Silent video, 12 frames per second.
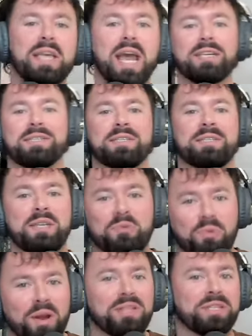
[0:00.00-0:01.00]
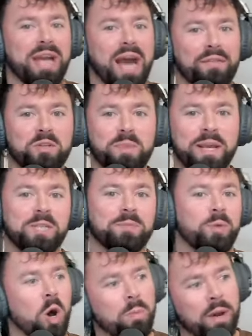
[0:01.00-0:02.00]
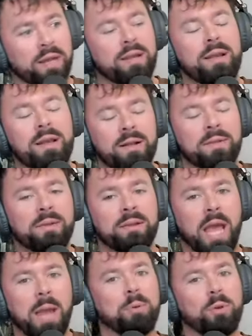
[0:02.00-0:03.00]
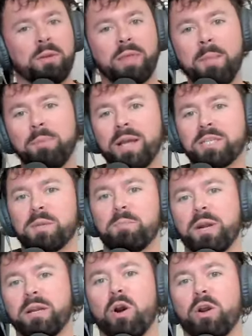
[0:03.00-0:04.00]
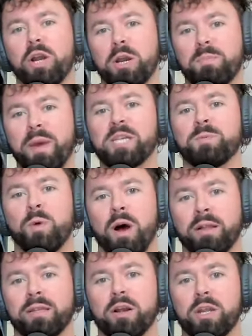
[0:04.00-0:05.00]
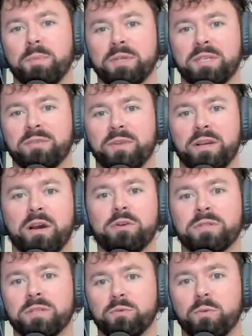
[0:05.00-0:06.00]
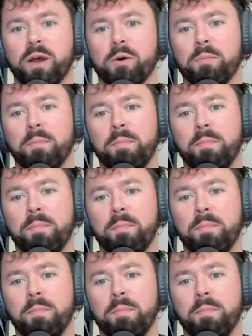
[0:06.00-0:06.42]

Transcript: The SEC runs college baseball, but they play some pretty darn good baseball out there in the Pacific Coast as well.